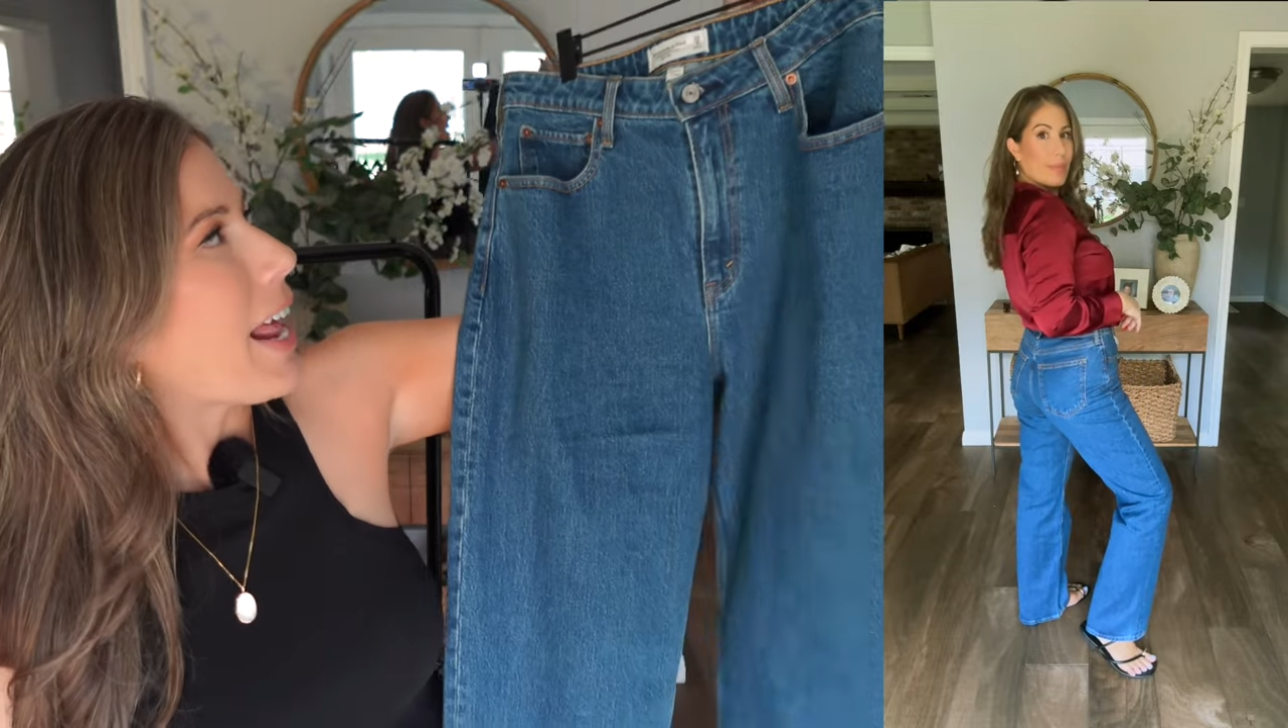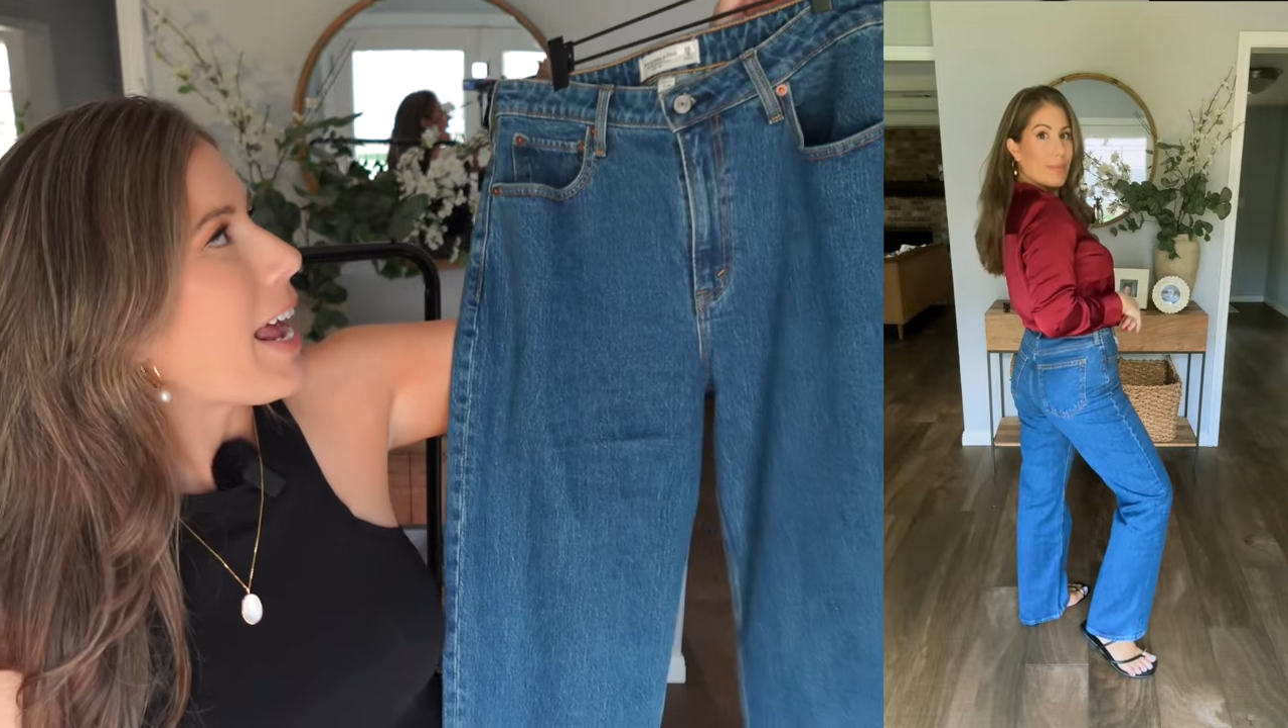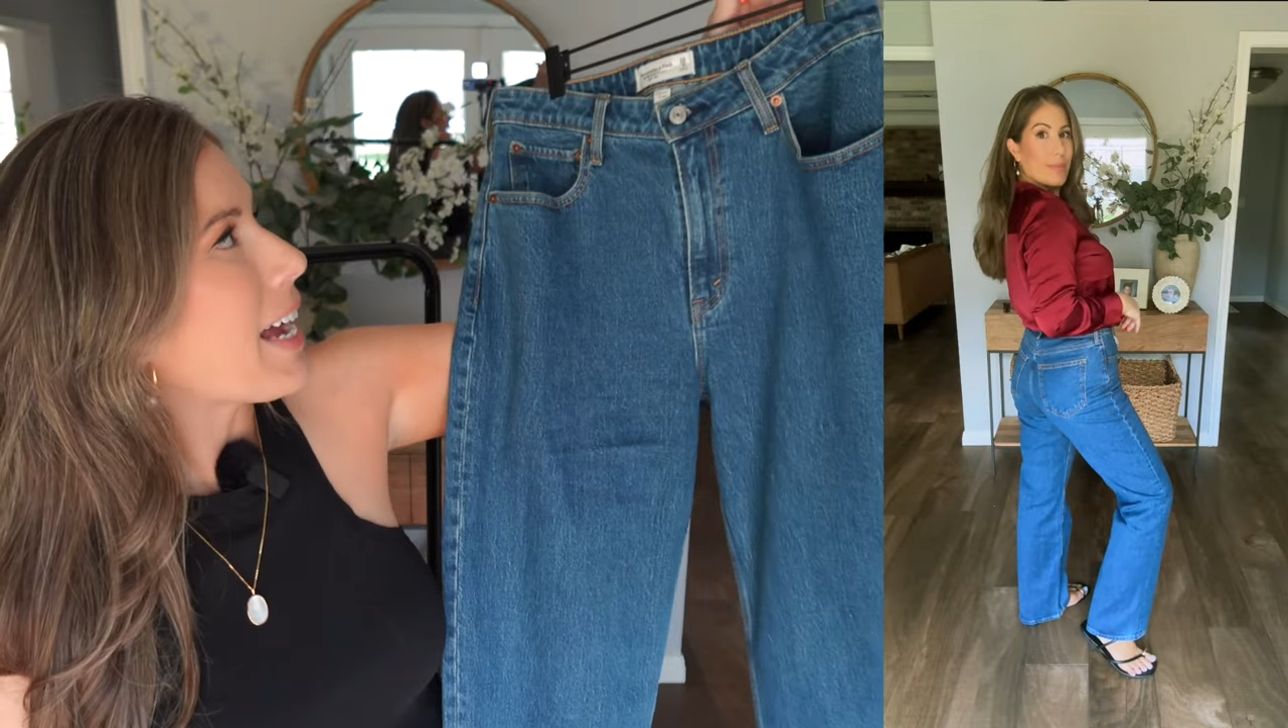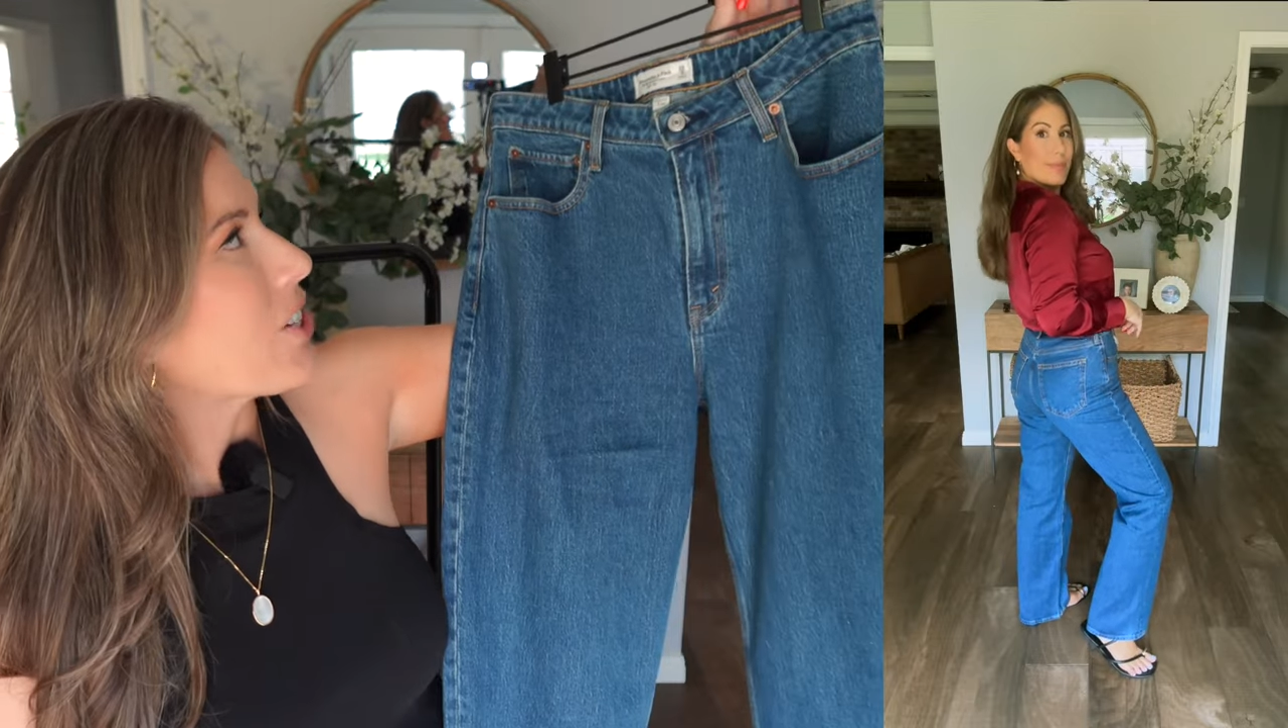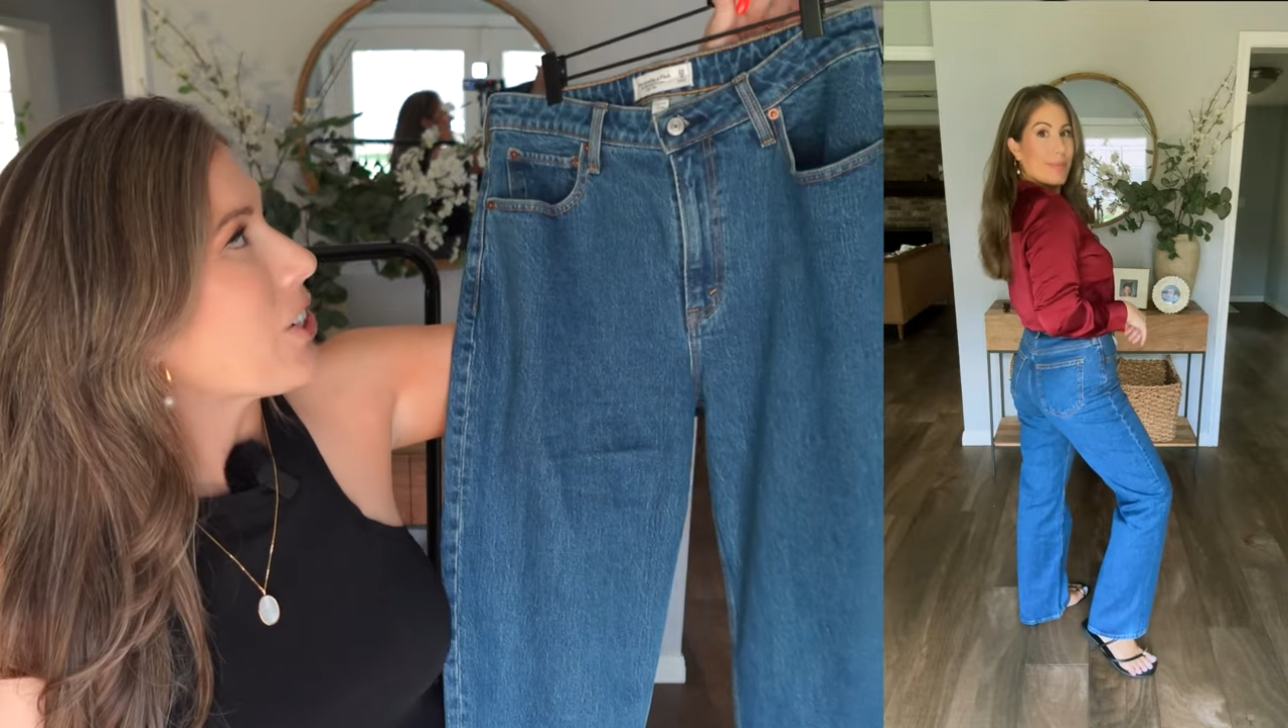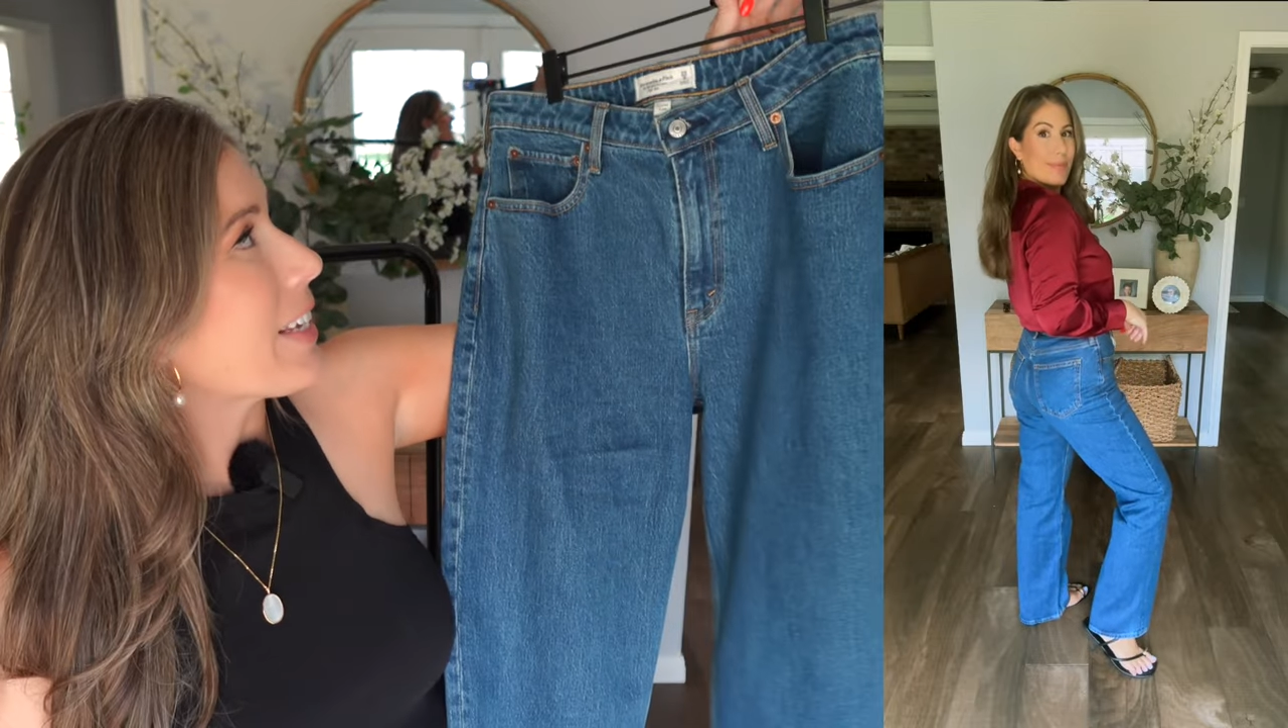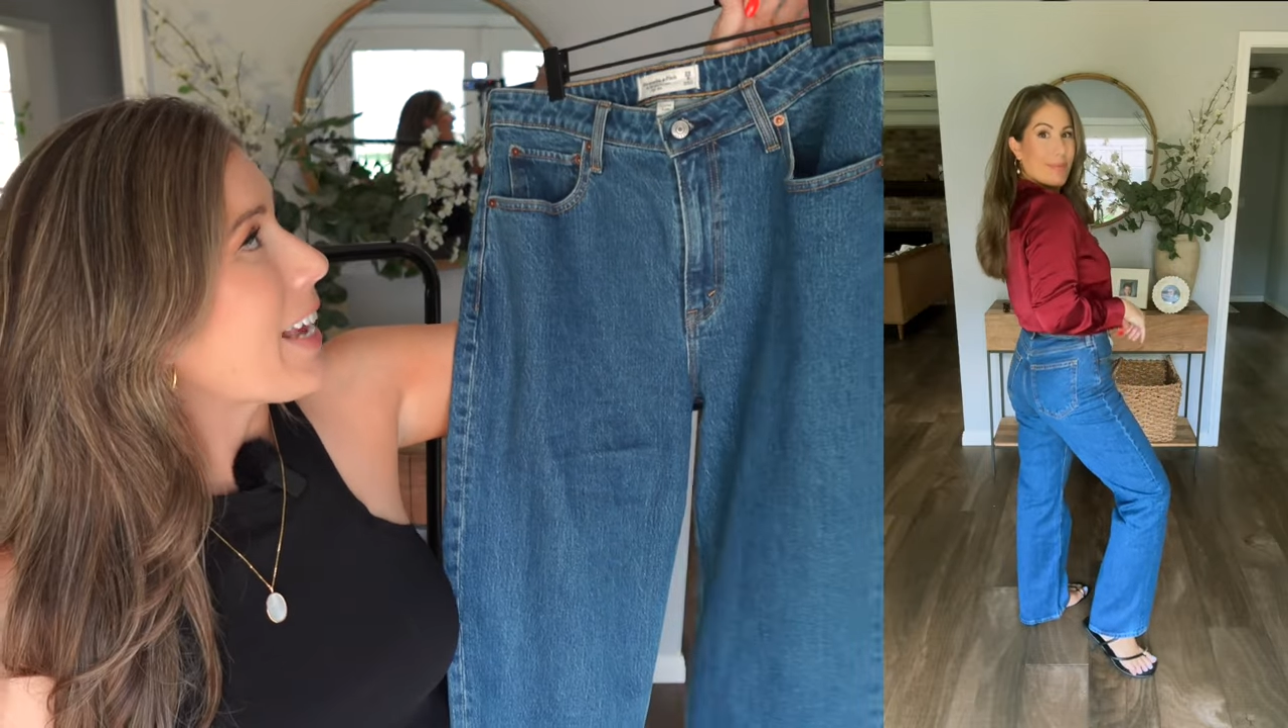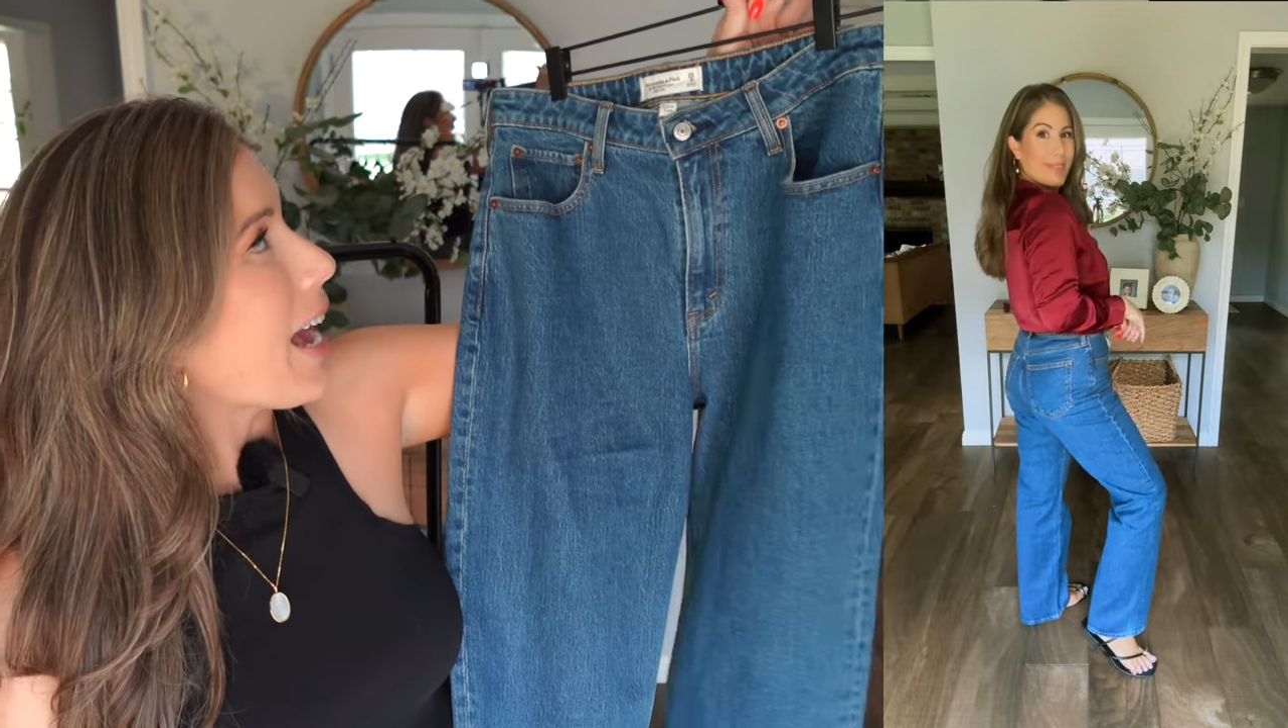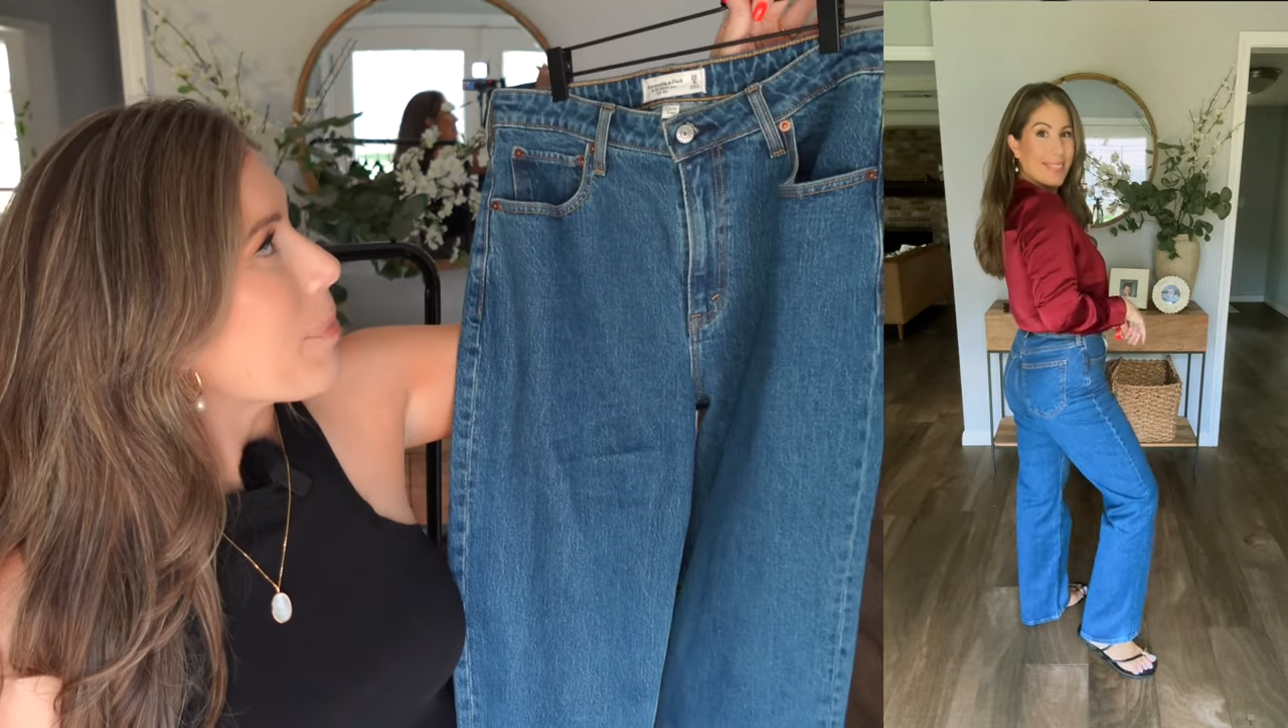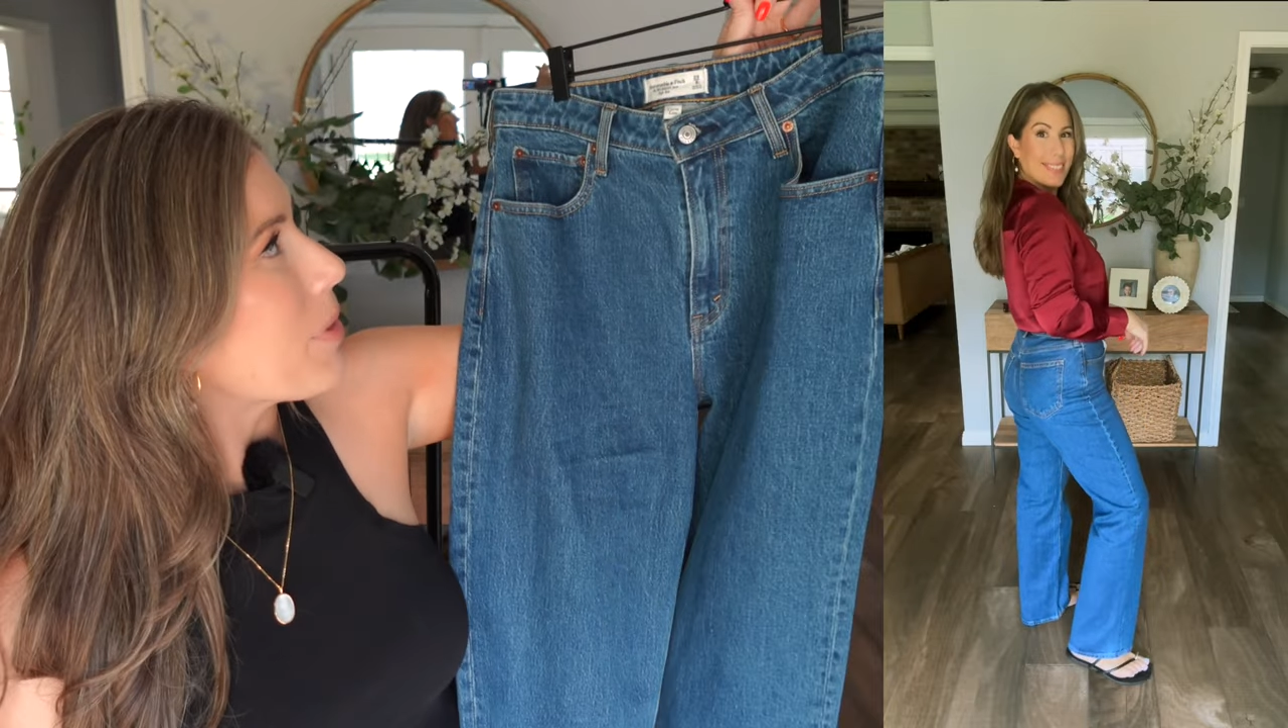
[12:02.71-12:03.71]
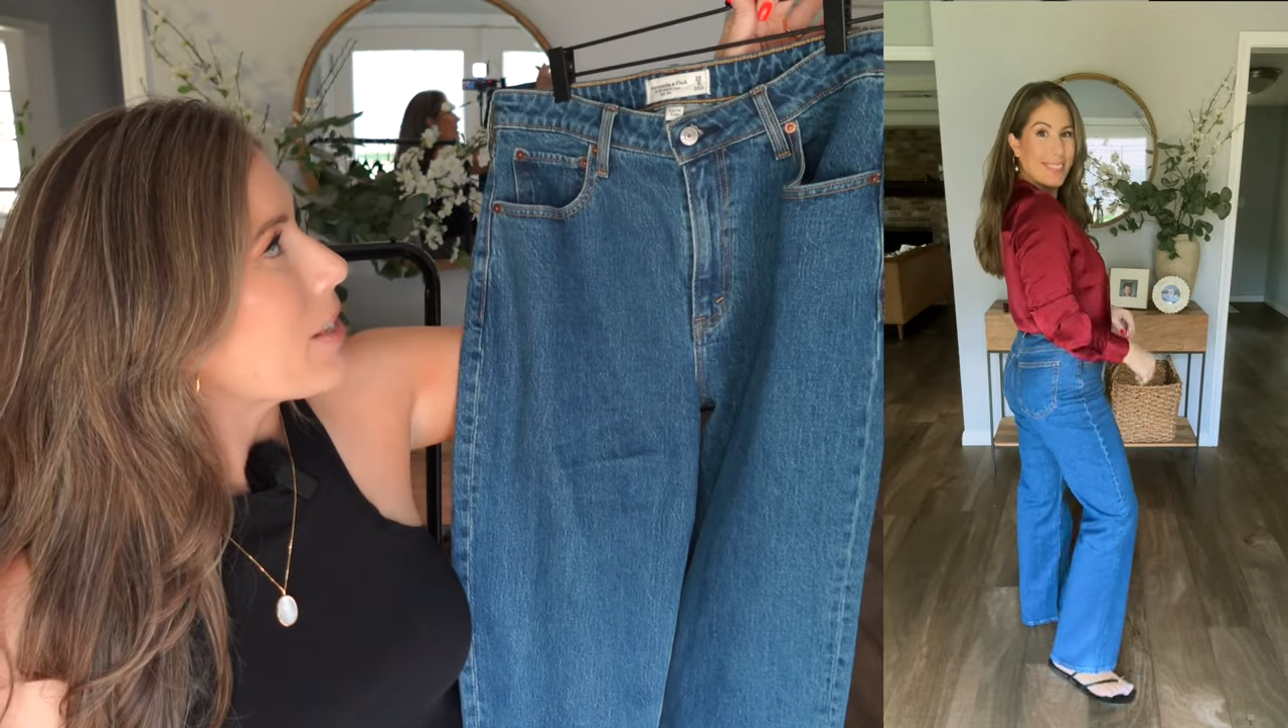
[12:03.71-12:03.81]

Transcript: I actually kept.